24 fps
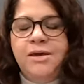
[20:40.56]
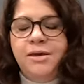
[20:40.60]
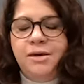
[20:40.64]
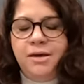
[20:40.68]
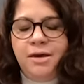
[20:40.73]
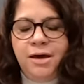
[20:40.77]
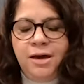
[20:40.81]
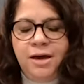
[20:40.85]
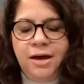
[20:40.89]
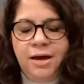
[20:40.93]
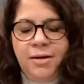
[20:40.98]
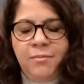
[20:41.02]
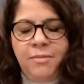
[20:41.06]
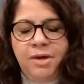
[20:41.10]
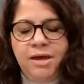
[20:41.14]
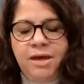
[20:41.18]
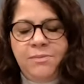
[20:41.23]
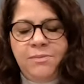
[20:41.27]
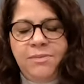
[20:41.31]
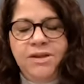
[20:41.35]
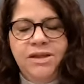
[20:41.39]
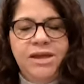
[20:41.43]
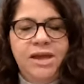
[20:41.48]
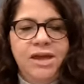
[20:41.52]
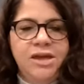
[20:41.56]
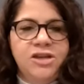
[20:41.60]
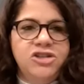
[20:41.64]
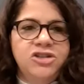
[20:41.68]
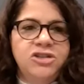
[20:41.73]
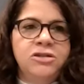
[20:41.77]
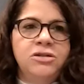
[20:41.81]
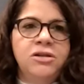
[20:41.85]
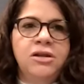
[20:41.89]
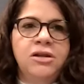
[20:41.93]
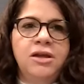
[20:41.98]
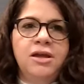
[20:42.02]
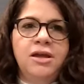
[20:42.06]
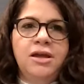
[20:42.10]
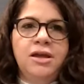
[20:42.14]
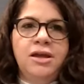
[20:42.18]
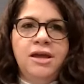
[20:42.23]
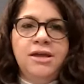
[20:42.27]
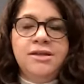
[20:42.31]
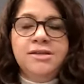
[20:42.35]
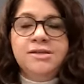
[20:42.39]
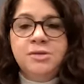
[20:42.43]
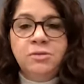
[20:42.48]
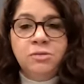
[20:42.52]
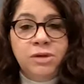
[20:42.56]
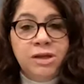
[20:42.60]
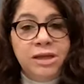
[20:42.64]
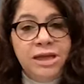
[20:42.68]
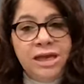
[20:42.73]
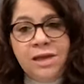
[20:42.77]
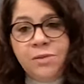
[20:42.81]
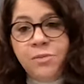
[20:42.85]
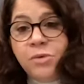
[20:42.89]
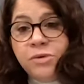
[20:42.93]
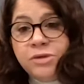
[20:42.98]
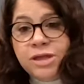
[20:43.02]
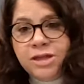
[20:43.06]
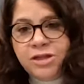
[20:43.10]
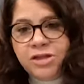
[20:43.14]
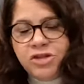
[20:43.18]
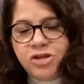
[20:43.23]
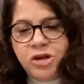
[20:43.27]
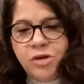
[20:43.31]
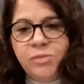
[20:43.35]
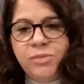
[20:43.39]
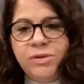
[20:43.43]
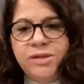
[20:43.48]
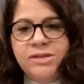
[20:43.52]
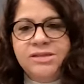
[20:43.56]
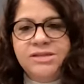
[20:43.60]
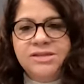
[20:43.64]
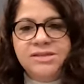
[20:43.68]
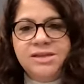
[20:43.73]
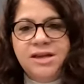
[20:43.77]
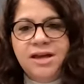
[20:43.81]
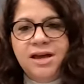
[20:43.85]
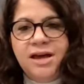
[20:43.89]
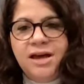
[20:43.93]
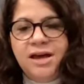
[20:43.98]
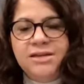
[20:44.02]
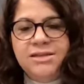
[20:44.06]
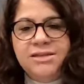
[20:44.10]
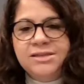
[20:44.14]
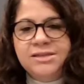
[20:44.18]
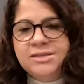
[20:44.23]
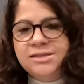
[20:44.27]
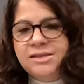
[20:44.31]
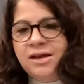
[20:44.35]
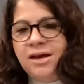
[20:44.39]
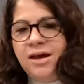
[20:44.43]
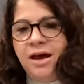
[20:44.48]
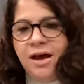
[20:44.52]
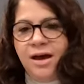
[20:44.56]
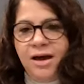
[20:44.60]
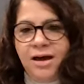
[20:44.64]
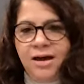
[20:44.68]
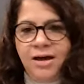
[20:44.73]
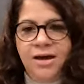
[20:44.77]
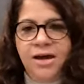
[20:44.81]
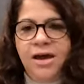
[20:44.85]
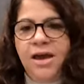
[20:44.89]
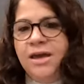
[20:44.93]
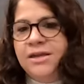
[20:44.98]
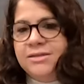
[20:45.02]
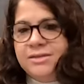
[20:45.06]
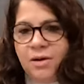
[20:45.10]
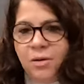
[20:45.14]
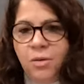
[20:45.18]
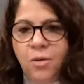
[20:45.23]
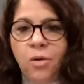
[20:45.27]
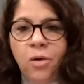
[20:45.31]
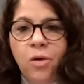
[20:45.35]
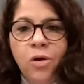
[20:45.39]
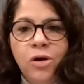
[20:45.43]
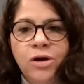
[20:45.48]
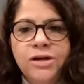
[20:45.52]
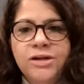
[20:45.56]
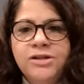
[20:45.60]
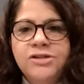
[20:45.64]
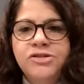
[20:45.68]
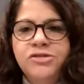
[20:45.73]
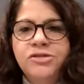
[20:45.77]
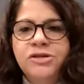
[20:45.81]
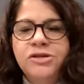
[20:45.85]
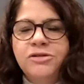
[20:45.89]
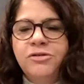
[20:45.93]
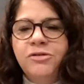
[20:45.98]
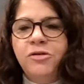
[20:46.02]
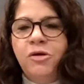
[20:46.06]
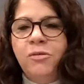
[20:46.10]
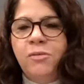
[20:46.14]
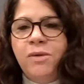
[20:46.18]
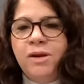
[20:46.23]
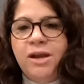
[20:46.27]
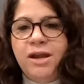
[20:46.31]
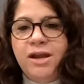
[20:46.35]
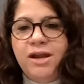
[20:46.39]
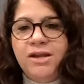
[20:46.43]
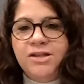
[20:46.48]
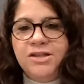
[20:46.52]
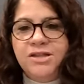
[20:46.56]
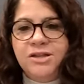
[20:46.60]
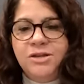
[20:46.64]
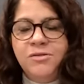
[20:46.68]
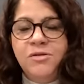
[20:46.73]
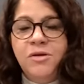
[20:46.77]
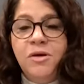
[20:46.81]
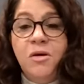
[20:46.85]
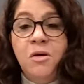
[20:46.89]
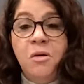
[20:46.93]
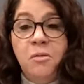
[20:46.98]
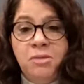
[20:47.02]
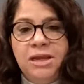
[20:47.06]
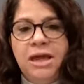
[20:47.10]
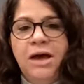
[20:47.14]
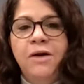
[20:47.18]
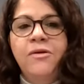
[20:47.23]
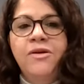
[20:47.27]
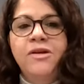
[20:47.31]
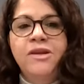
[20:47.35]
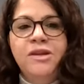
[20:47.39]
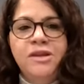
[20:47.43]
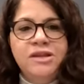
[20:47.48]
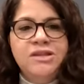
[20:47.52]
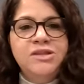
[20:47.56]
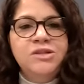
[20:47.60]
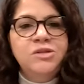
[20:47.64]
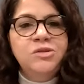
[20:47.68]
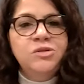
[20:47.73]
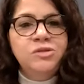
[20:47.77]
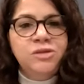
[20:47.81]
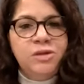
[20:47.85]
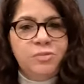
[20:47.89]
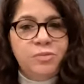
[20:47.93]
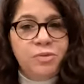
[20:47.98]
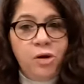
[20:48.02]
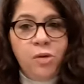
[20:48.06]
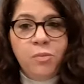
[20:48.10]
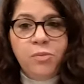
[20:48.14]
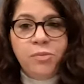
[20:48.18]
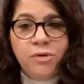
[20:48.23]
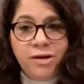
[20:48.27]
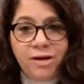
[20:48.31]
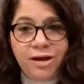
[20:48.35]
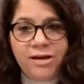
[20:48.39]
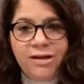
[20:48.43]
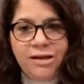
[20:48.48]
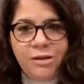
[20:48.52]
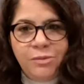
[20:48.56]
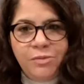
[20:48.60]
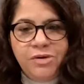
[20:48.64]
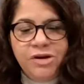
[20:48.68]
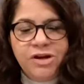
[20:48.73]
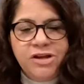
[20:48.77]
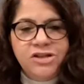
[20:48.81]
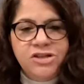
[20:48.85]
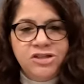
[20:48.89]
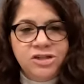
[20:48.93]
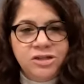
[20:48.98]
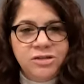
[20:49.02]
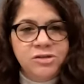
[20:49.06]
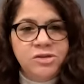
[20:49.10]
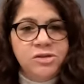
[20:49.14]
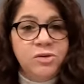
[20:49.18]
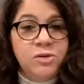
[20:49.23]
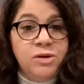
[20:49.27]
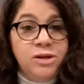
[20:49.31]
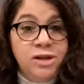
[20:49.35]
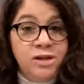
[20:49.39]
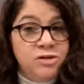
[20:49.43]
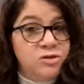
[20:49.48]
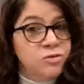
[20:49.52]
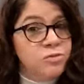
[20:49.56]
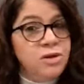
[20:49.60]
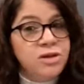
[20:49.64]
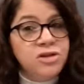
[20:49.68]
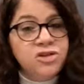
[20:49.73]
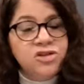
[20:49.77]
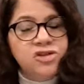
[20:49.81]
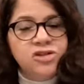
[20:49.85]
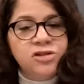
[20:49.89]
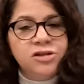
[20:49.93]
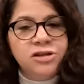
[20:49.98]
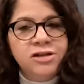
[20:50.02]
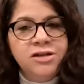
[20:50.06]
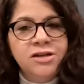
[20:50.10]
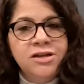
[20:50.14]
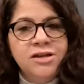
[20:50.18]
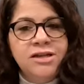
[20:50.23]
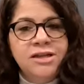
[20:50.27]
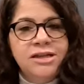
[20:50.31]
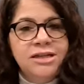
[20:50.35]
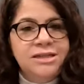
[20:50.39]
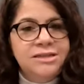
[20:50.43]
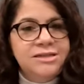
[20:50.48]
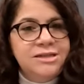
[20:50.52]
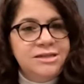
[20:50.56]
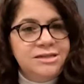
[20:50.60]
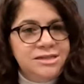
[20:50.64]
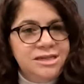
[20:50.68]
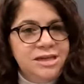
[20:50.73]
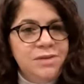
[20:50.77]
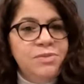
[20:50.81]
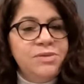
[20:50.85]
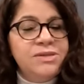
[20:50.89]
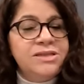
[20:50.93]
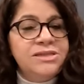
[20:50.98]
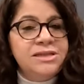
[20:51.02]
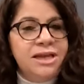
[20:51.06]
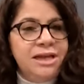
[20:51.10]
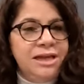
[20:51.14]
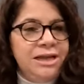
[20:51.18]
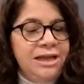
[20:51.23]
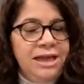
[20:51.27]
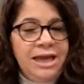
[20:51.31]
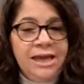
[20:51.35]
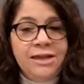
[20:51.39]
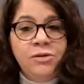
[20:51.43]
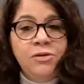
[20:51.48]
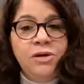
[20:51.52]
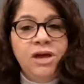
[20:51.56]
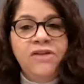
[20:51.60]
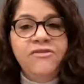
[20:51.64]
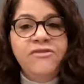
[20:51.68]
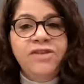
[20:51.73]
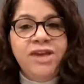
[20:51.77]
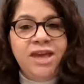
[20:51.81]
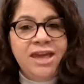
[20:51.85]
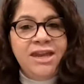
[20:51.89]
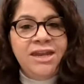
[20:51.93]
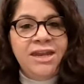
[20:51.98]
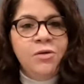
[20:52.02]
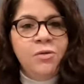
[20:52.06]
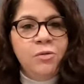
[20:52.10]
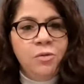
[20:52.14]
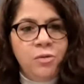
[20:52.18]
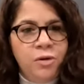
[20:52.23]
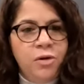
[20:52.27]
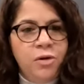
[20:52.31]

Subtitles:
application. It's on label that droplet size. It's according to the recommendation. Now I need to do the proper calibration. So I need to make sure the tip is not like I don't have any